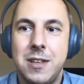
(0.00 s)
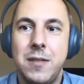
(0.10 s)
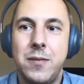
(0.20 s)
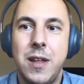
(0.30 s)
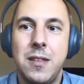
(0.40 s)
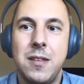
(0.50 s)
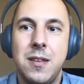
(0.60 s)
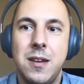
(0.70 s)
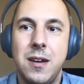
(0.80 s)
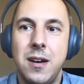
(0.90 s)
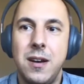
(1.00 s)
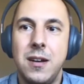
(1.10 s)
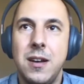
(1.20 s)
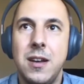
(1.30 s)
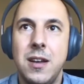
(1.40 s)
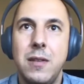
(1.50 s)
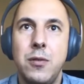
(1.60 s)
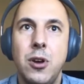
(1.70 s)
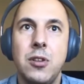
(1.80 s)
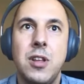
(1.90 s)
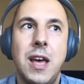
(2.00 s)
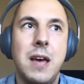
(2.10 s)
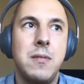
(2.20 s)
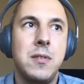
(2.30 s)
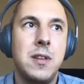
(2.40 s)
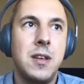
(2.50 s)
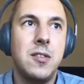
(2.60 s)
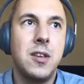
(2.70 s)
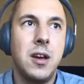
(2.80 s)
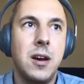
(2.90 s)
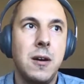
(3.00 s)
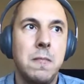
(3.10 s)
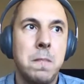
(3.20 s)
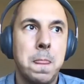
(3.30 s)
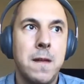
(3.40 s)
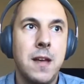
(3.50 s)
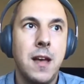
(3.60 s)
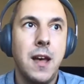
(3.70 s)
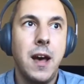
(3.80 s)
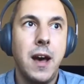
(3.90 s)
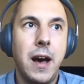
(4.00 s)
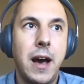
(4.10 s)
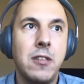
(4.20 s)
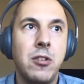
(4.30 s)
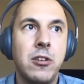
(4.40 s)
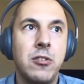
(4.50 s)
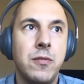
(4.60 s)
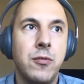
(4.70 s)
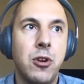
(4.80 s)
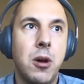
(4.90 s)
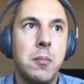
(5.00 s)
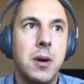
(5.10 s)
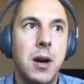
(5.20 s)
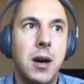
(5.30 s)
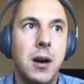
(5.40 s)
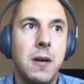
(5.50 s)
if you don't have these isolation from